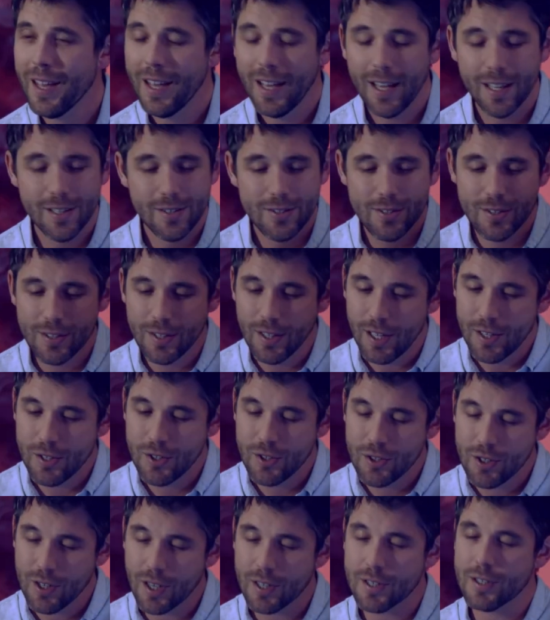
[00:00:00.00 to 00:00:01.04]

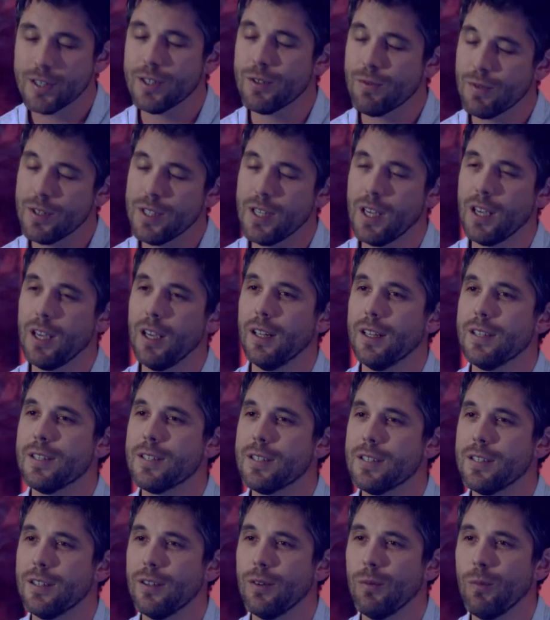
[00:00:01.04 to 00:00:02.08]
it's just as
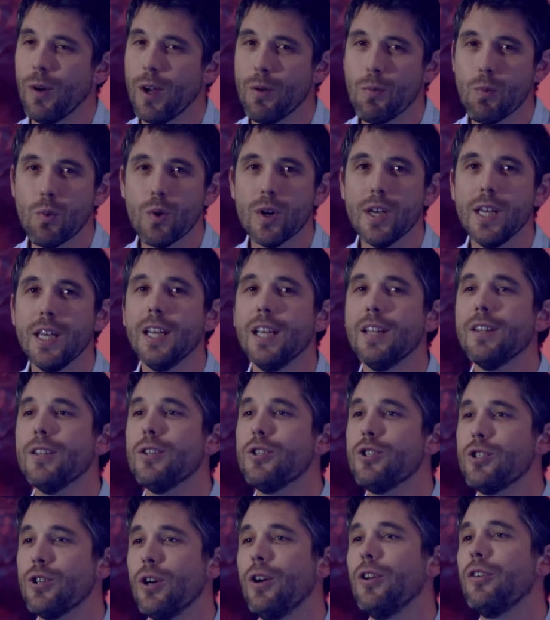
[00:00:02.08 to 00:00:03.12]
ridiculous when we in the
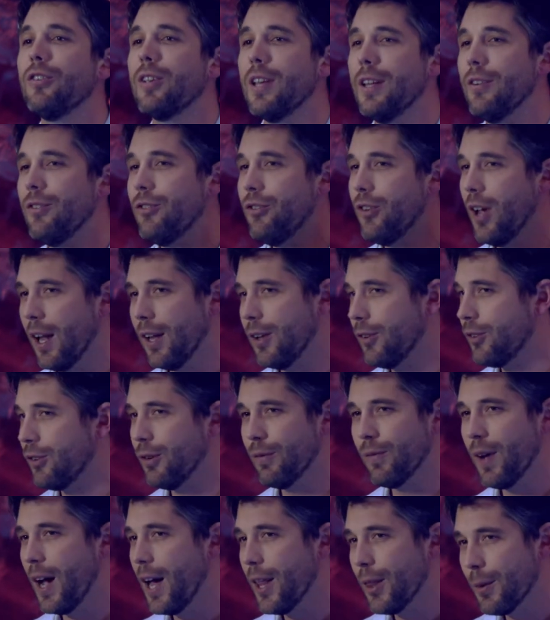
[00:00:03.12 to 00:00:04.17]
church get jealous
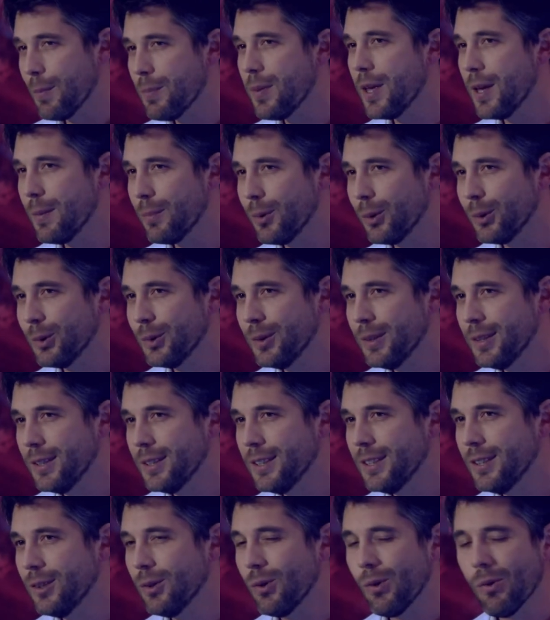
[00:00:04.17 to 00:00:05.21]
of other people
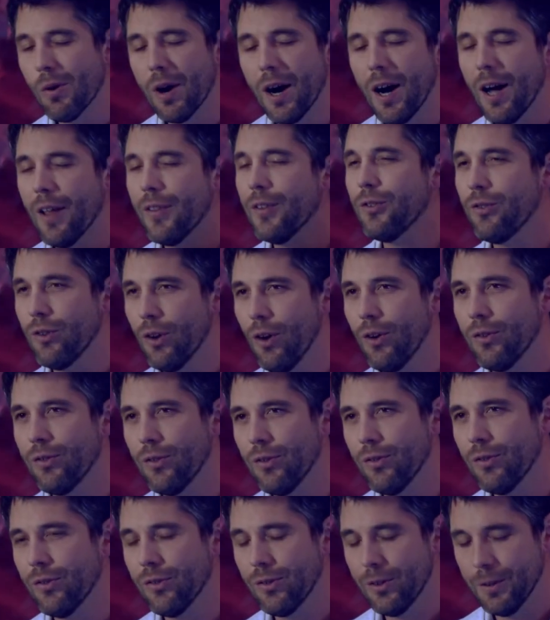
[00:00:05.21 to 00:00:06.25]
or other
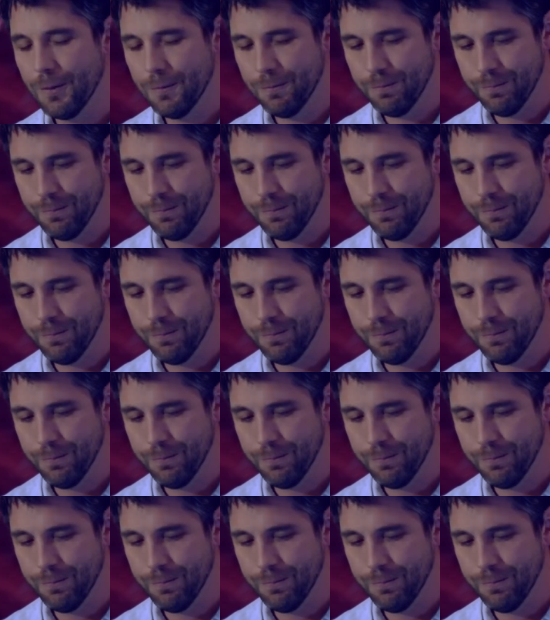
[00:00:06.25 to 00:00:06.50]
churches.